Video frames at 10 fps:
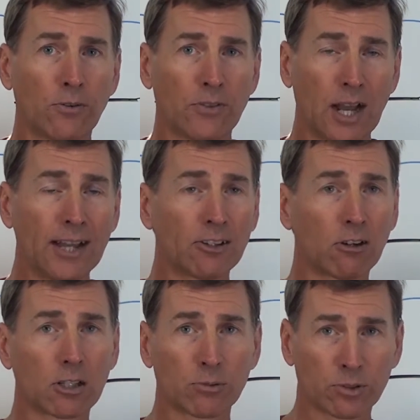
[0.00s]
the island
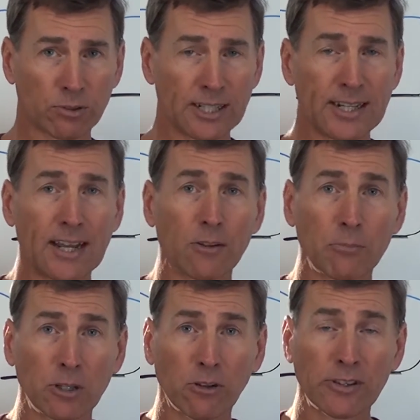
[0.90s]
arc was created out in the
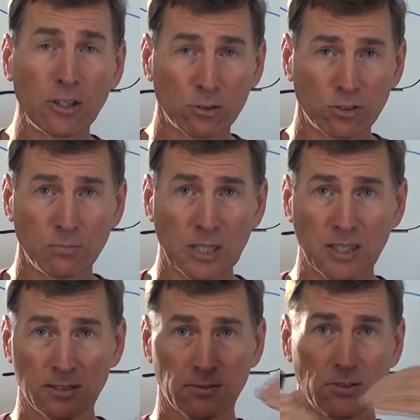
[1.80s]
middle of the ocean
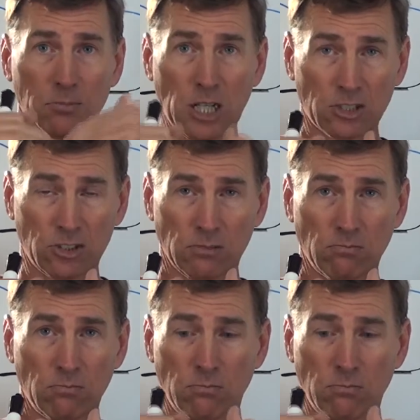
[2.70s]
because of subduction.